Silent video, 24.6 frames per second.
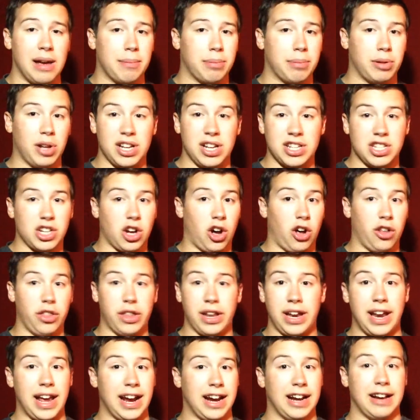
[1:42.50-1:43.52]
Plus all
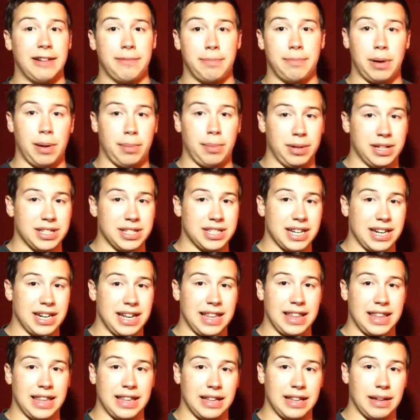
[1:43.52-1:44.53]
the negative
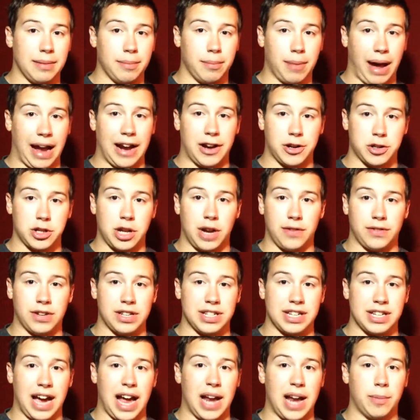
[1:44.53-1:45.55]
publicity that Microsoft
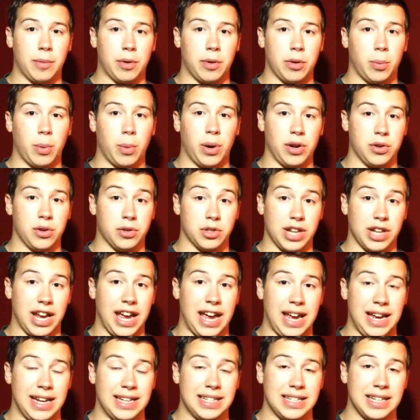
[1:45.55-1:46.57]
has gotten with Windows
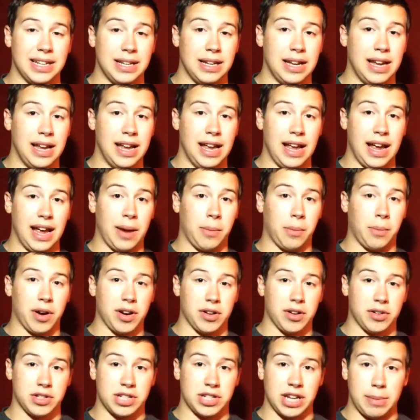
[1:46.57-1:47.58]
8, and
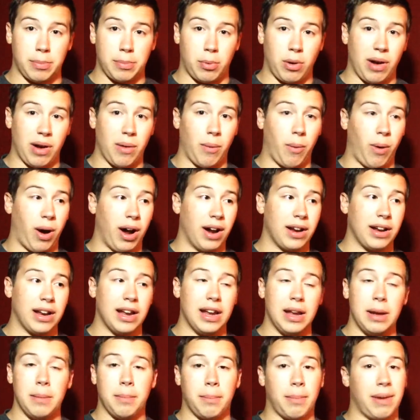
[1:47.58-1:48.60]
Windows 8.1,
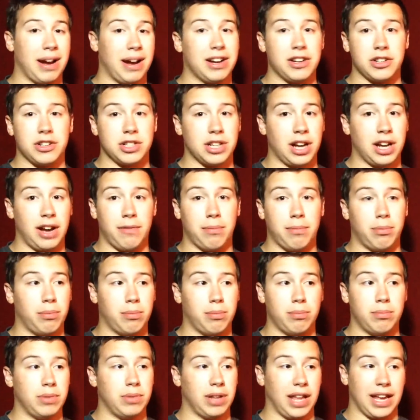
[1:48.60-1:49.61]
Microsoft,
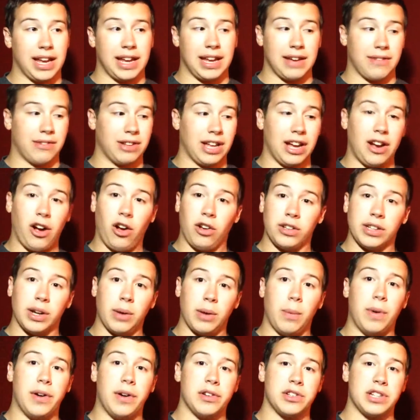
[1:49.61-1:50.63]
like if they called
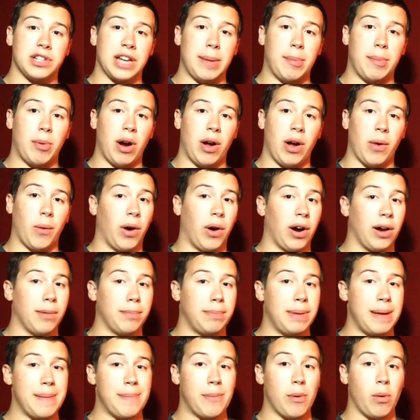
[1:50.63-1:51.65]
it Windows 8.1,
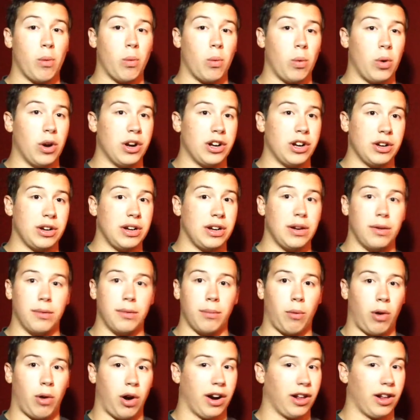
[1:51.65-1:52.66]
people wouldn't
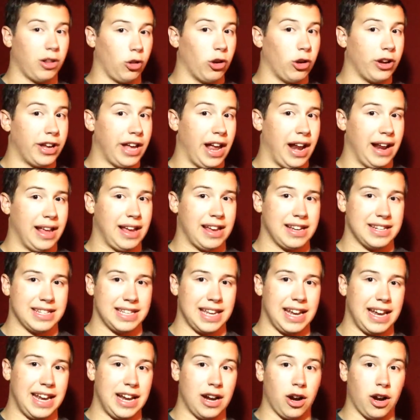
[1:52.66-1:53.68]
want to look at it because
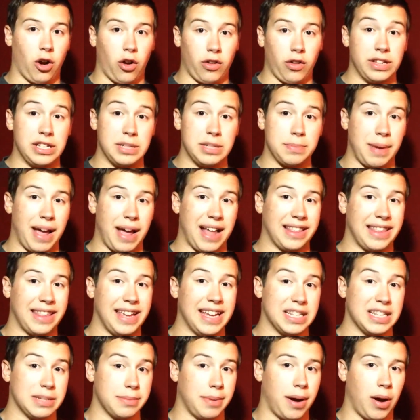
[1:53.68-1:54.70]
they hear all these bad
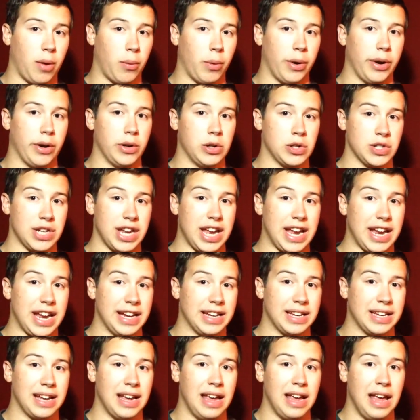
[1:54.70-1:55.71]
things about Windows
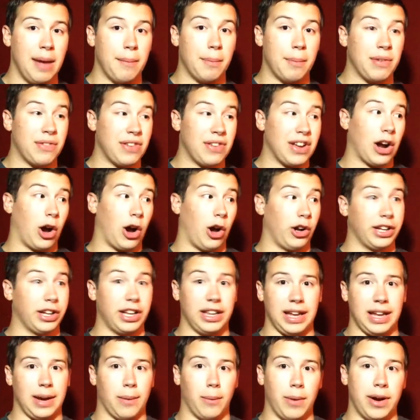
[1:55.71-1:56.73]
8. But if they called
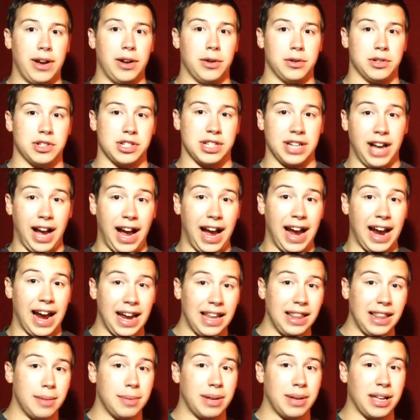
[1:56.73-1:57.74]
it like Windows
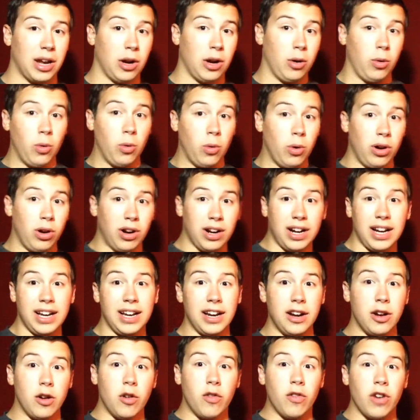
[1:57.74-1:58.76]
9, they'd be like, ooh, look at
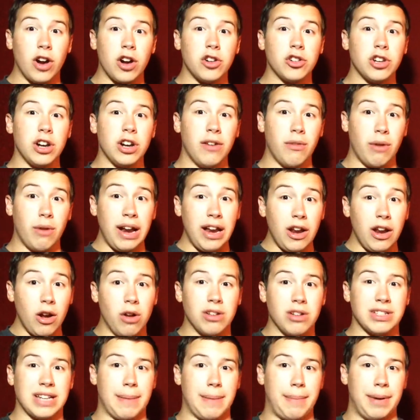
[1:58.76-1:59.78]
the new version of
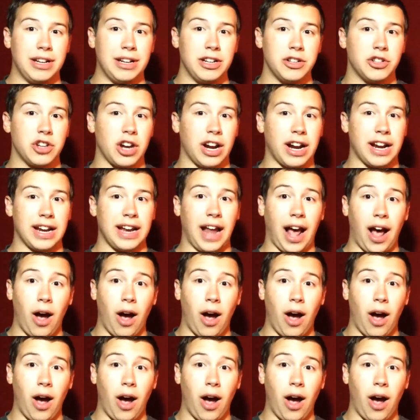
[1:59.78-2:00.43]
Windows, I better check it